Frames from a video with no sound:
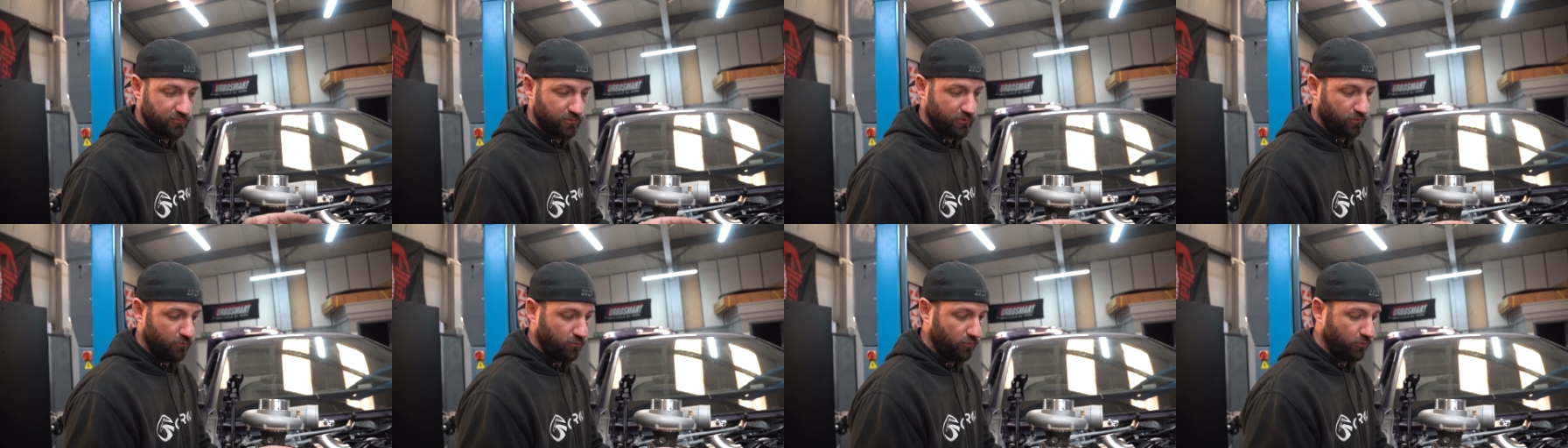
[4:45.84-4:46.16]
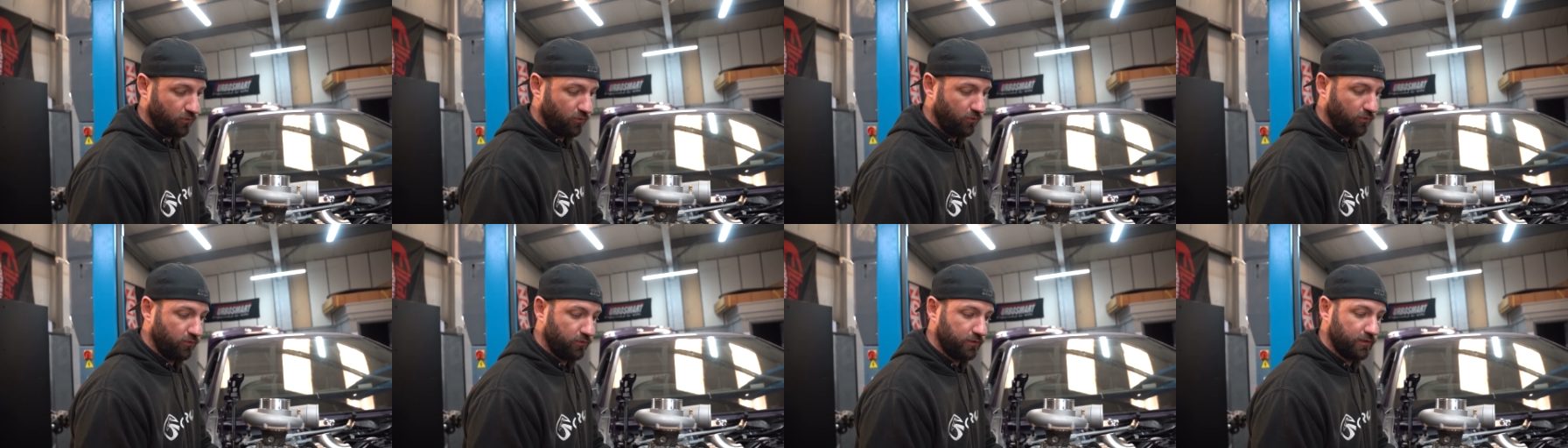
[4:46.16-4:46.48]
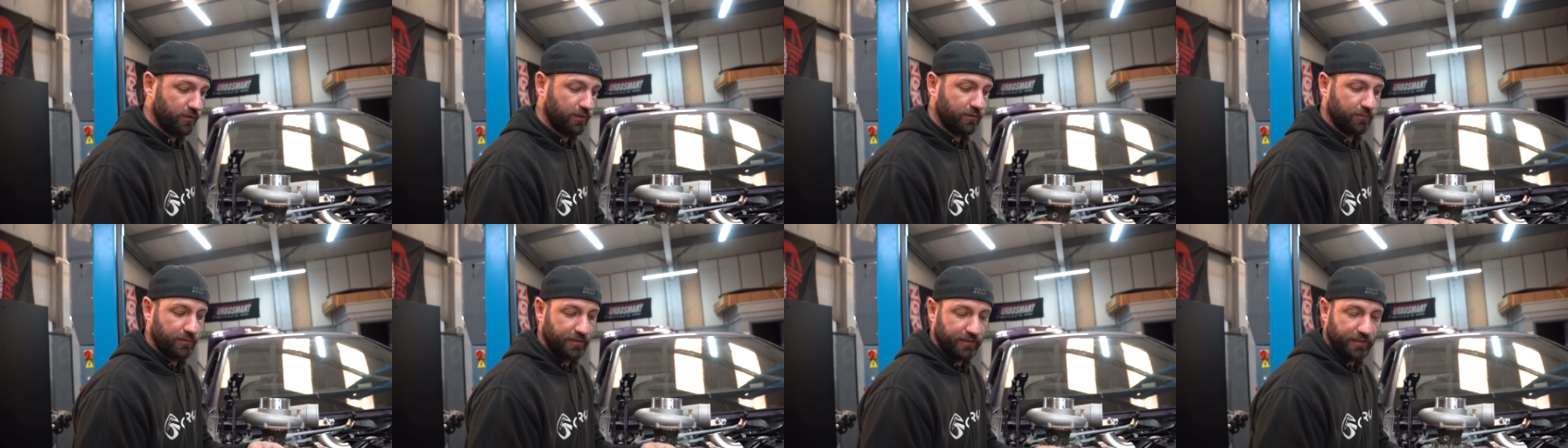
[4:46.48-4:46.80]
where all
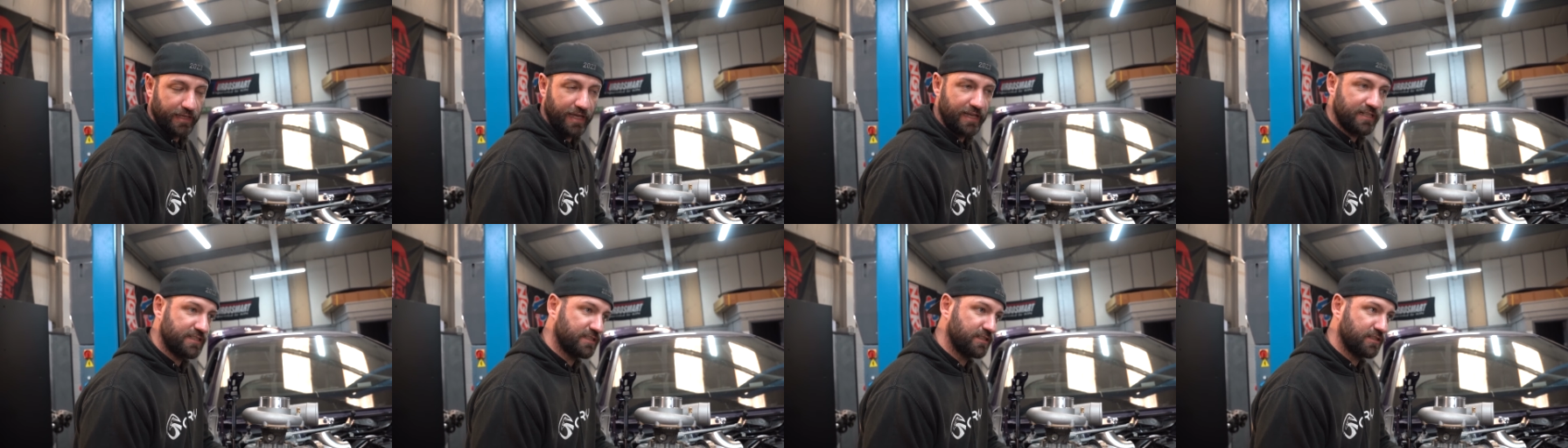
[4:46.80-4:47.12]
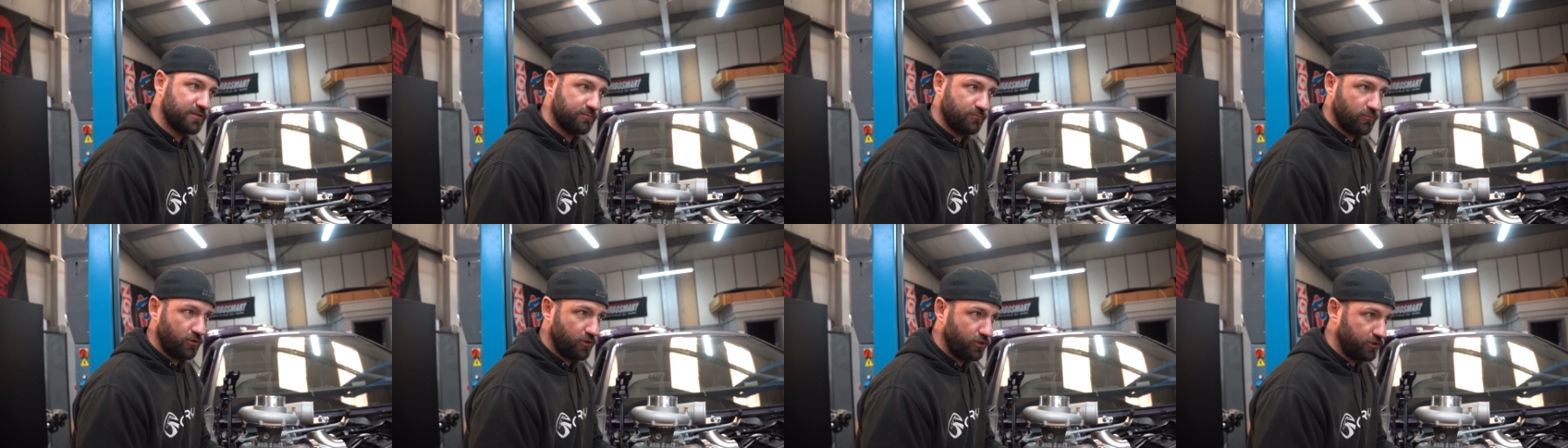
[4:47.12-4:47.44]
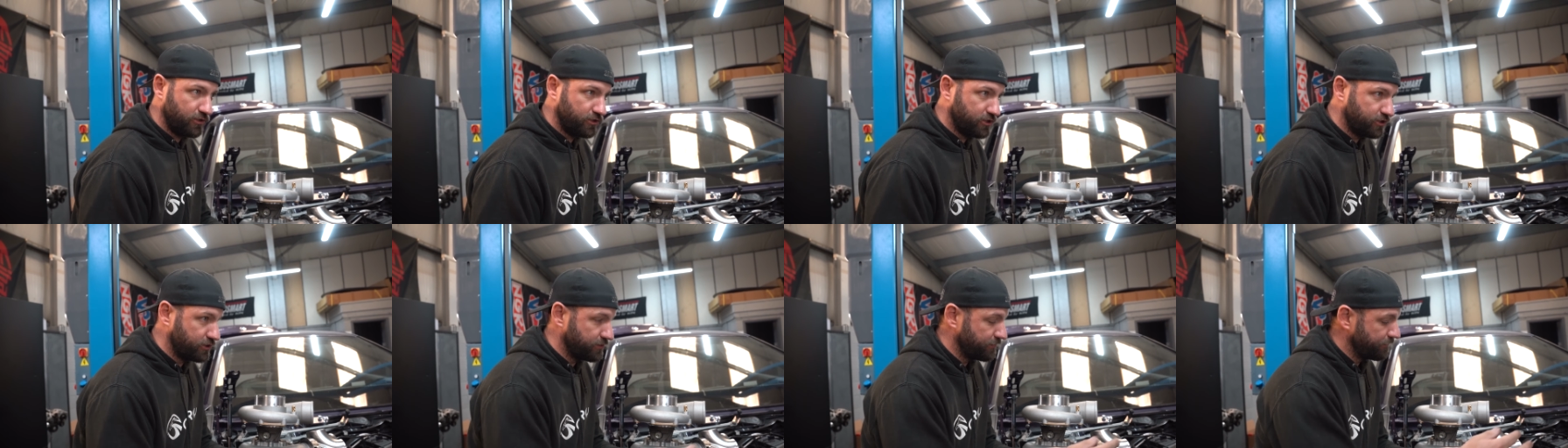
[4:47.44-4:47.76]
the gases
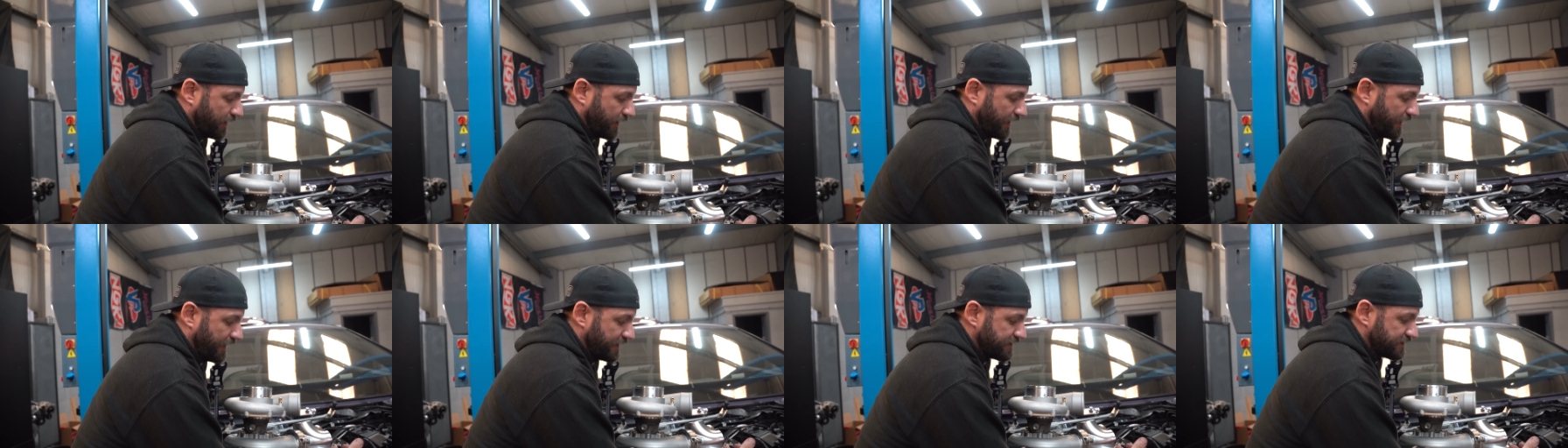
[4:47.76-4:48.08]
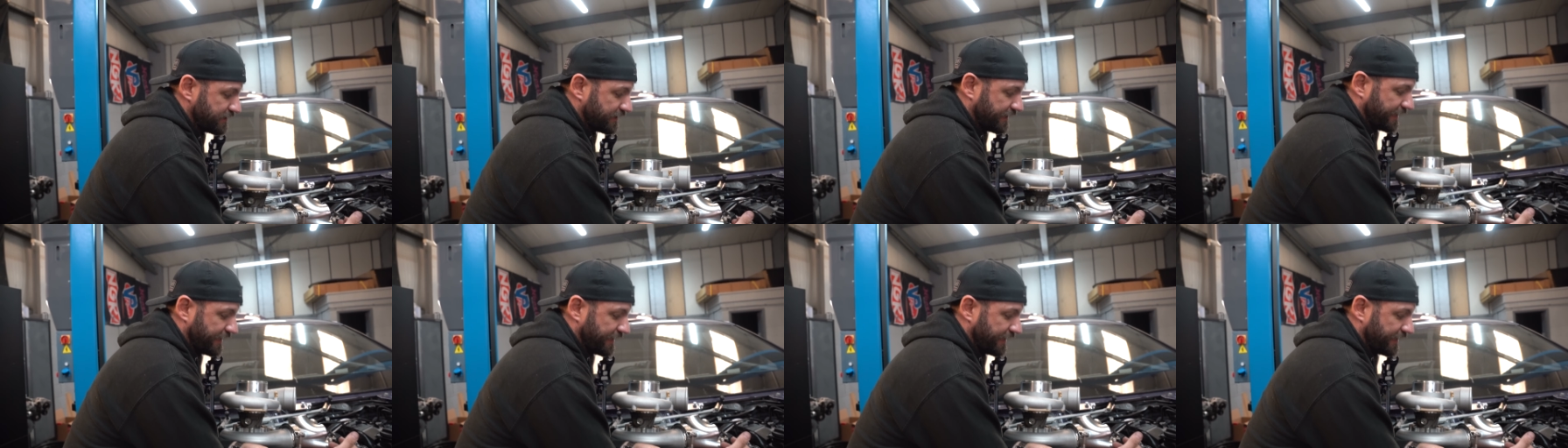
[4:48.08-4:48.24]
merge. As the